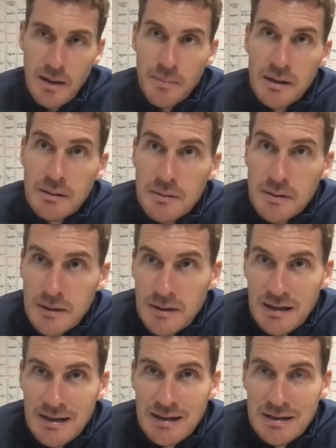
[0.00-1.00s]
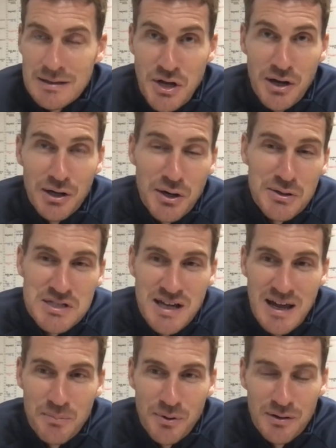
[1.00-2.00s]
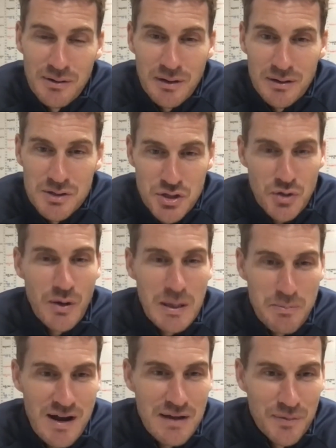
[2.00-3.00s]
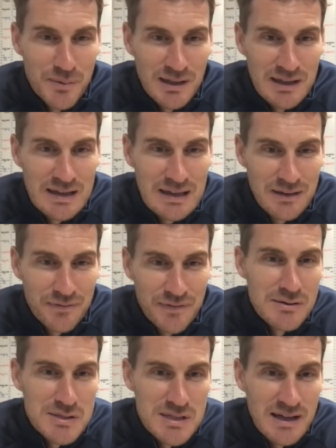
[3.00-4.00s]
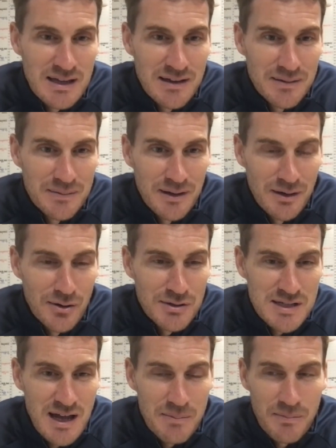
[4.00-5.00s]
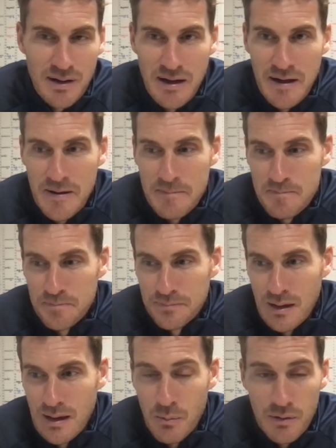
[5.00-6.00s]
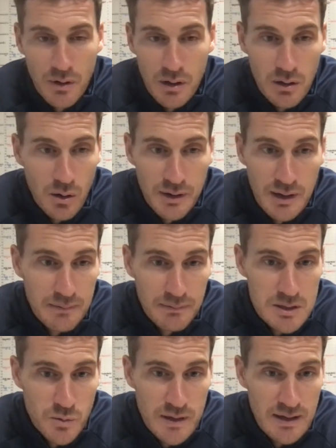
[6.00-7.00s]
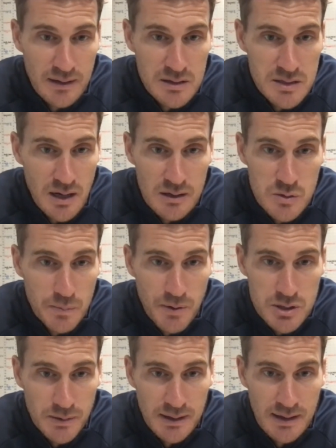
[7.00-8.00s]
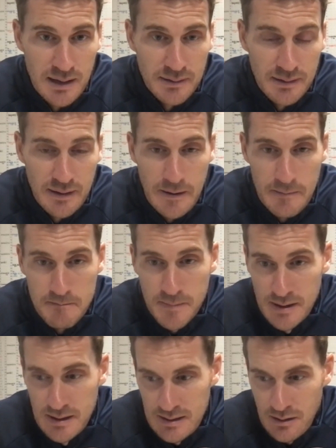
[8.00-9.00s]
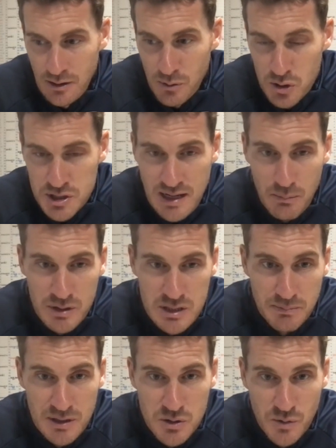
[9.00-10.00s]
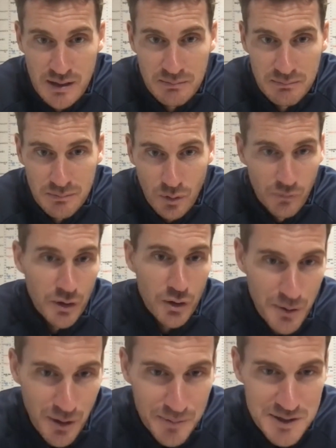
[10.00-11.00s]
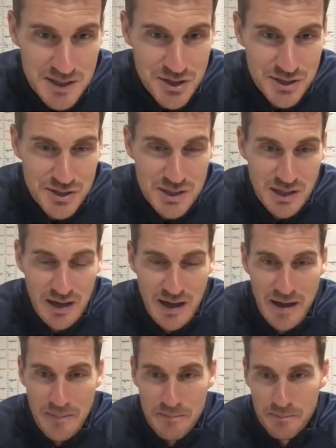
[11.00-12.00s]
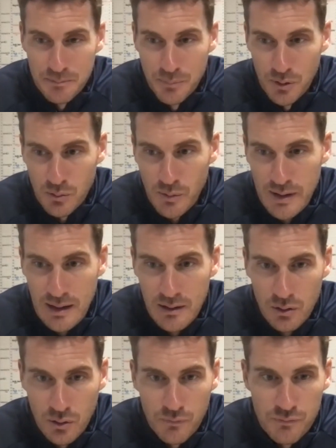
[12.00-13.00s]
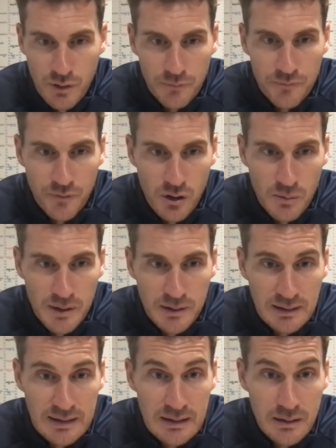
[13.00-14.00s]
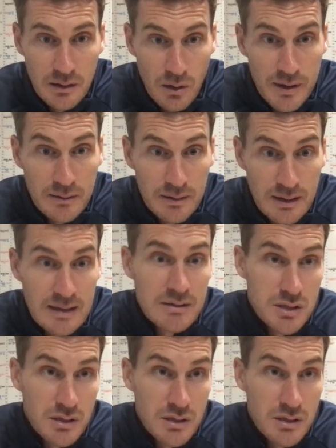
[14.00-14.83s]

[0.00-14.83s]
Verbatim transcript: I mean, it's not a long time, but a two week break from the league feels like a, a long time. Um, and we've got to go and hit this weekend as hard as we possibly can. Um, almost sandwiched in between other cup competitions. Um, but we had a good run of form in the league going into